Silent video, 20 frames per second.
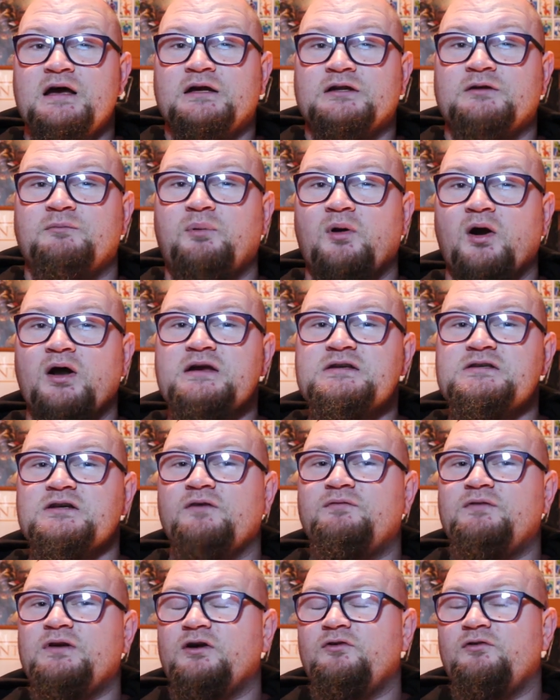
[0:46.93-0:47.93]
The price
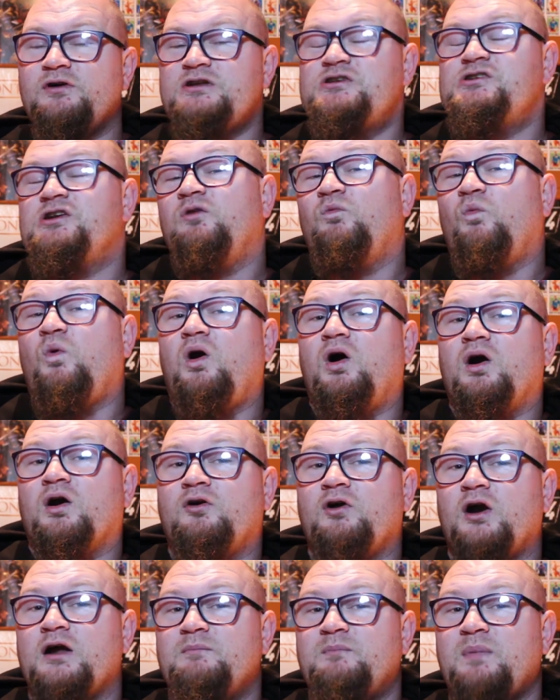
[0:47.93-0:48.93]
of the original
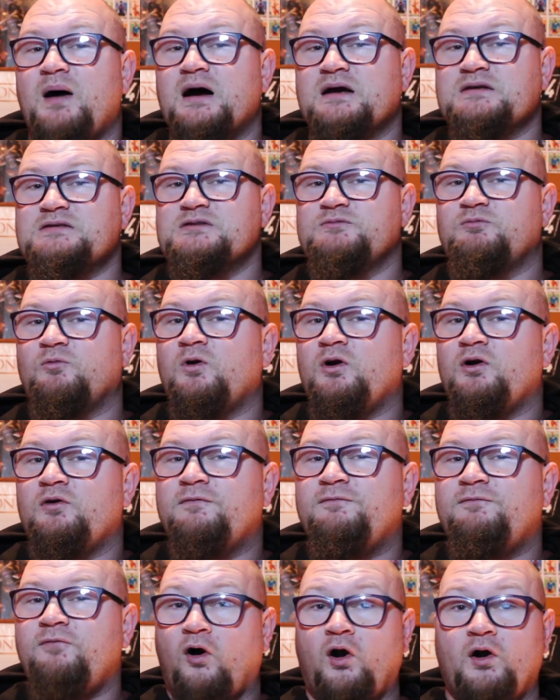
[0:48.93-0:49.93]
Warcry boxes were
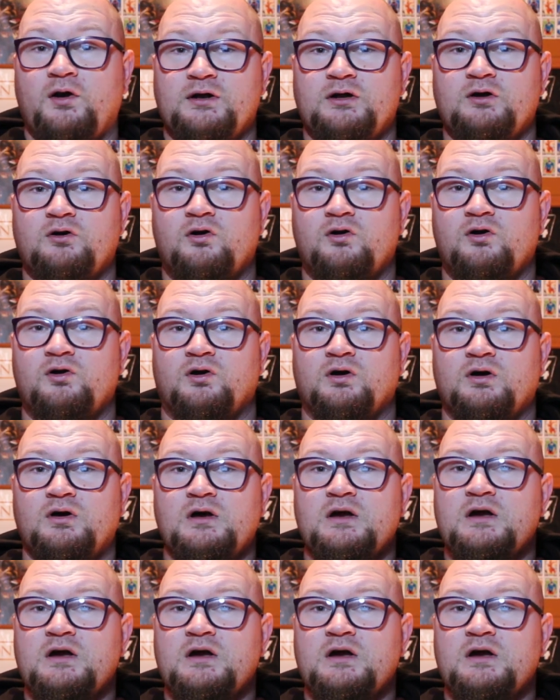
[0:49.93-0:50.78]
40 euro,